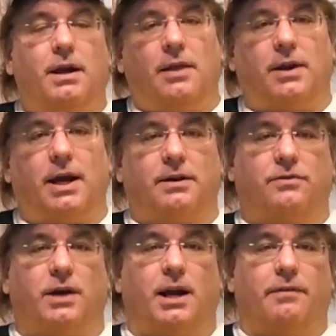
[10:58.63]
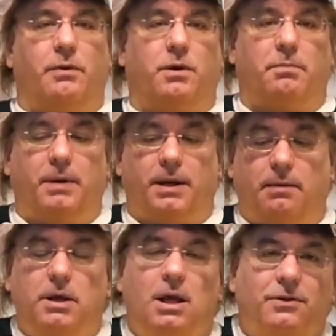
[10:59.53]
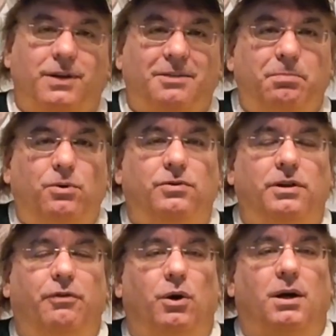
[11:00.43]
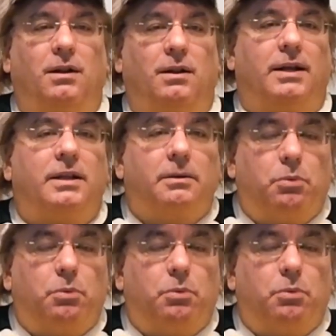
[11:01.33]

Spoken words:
and then I can decide if I want to pick it up. So that's mostly for a collecting